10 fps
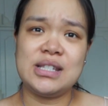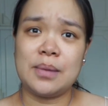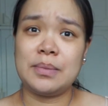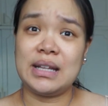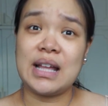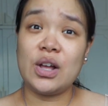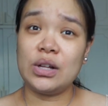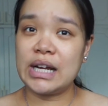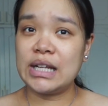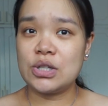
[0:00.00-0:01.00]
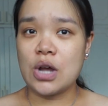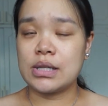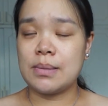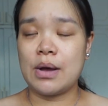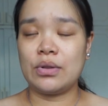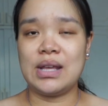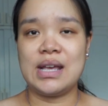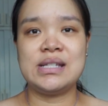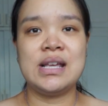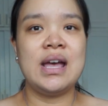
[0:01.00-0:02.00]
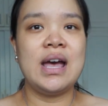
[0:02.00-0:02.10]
update, I already talked about this,